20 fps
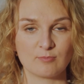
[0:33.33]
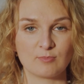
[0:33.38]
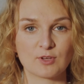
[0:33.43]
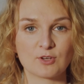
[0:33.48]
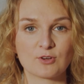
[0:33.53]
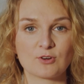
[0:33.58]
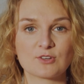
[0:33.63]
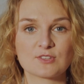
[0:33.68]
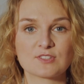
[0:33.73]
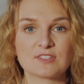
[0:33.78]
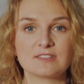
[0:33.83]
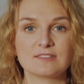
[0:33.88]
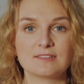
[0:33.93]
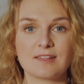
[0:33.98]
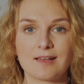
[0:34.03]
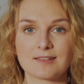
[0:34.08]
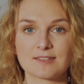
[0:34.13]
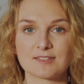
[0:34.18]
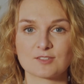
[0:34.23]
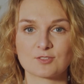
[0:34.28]
Because it
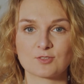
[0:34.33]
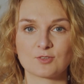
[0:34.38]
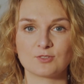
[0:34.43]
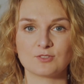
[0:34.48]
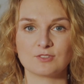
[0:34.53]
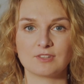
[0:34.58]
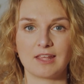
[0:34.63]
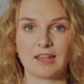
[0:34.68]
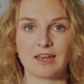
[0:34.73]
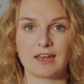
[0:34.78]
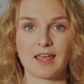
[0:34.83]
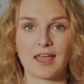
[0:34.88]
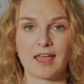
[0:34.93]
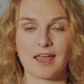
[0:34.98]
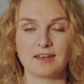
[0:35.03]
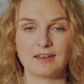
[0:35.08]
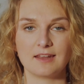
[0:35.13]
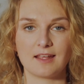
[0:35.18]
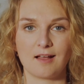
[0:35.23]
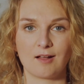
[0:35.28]
doesn't contain
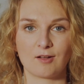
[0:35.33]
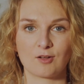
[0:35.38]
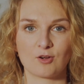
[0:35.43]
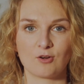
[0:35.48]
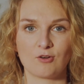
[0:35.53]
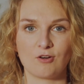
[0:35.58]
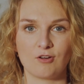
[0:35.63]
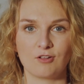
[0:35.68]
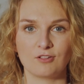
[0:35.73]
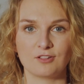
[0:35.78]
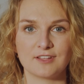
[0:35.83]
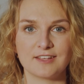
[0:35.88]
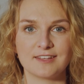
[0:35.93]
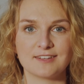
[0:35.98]
any alcohol,